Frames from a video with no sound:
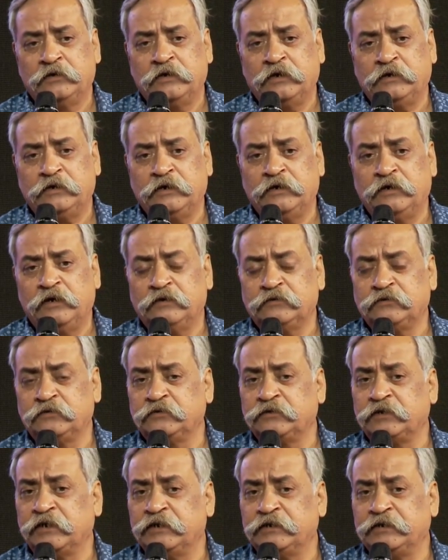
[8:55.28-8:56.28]
that in our
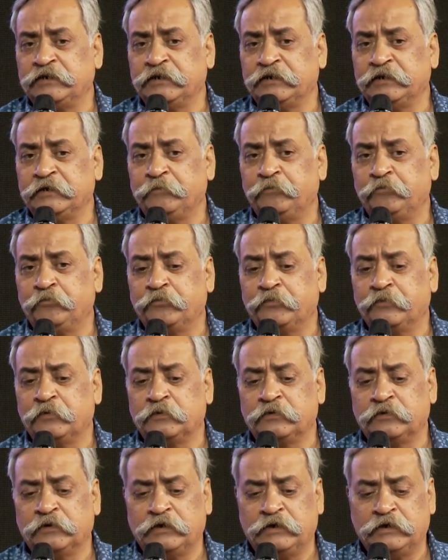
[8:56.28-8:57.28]
society
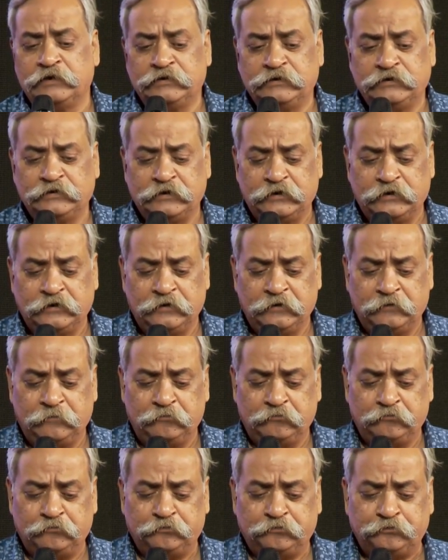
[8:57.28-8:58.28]
there is
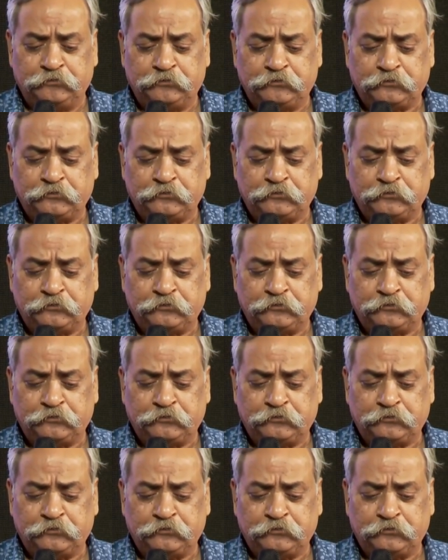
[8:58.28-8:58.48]
a